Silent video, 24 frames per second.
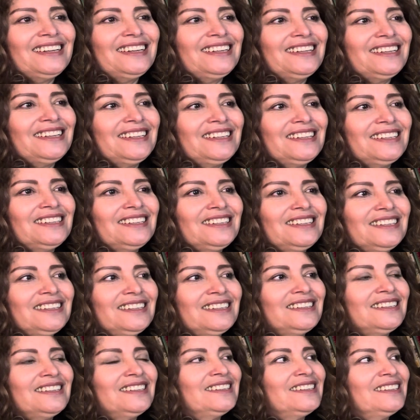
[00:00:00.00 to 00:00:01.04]

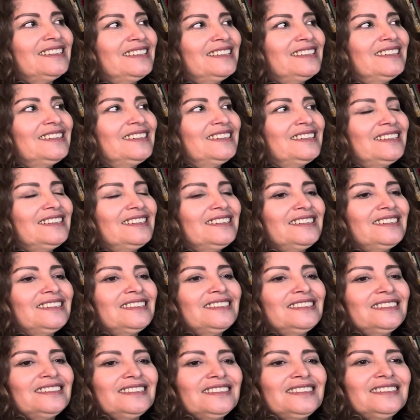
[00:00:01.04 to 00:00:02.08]

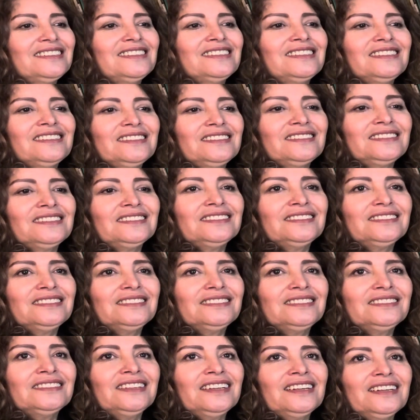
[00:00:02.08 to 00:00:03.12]

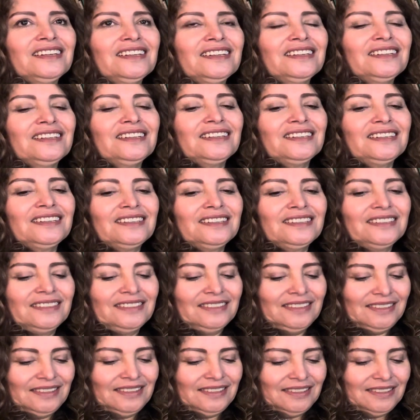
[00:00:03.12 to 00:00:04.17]
No words are spoken by the person on screen.